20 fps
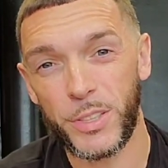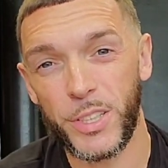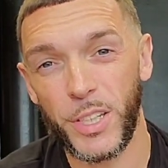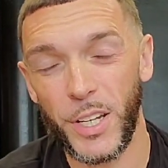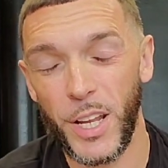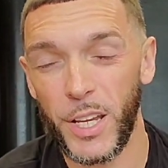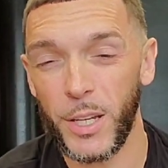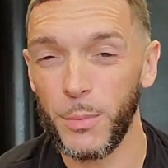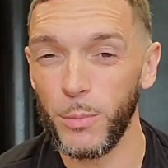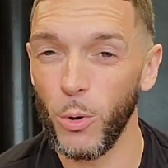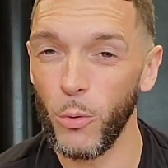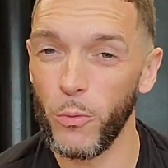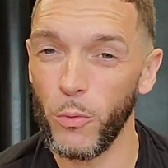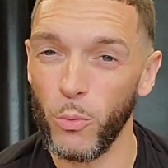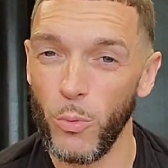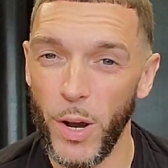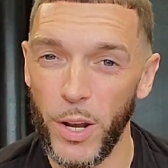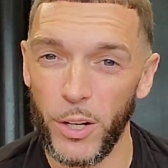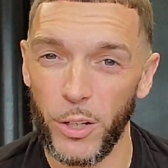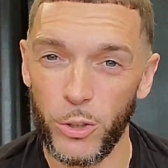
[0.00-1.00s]
today, moving
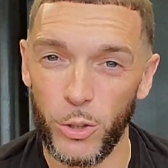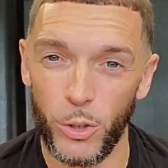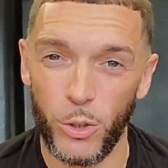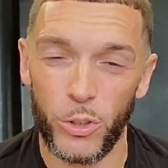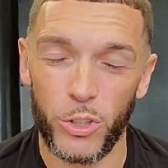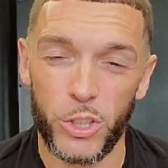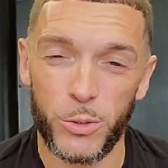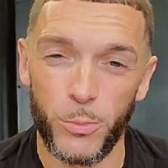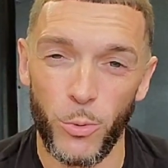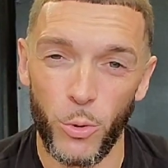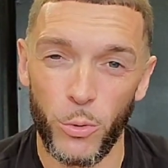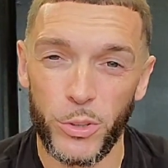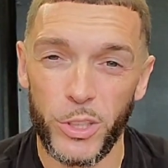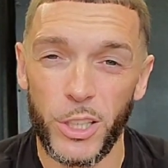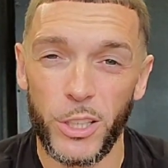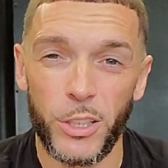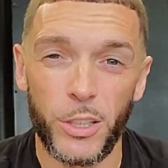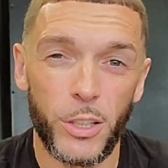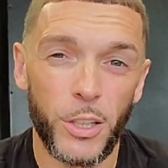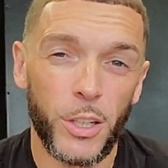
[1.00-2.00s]
right along
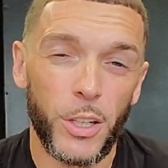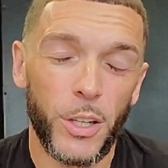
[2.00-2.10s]
smoothly.